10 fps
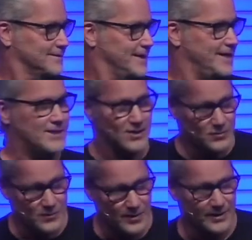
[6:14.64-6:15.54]
He
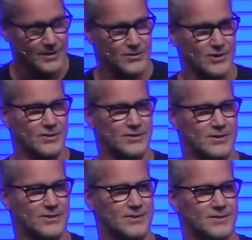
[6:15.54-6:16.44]
does work in
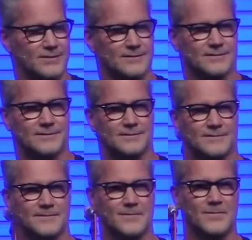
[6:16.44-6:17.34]
churches.
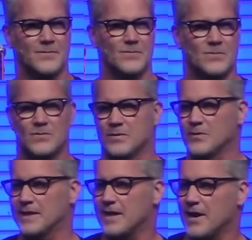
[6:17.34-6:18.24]
When
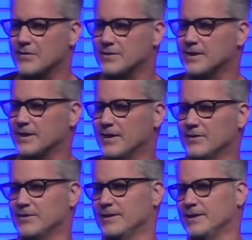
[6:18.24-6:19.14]
we gather
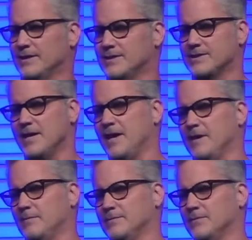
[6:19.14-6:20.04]
together in His
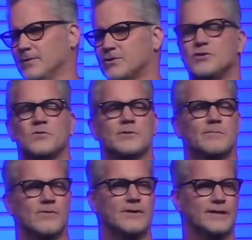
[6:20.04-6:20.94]
name, where two or
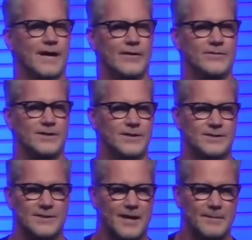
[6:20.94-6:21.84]
more are gathered in
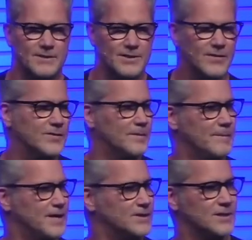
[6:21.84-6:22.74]
His name, He's there in the
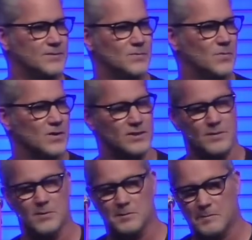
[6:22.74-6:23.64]
midst. He works, He
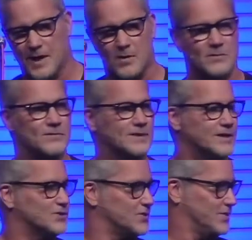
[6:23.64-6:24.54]
works powerfully
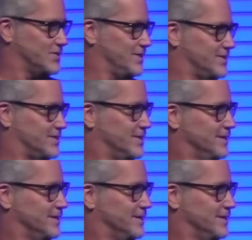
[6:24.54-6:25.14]
in churches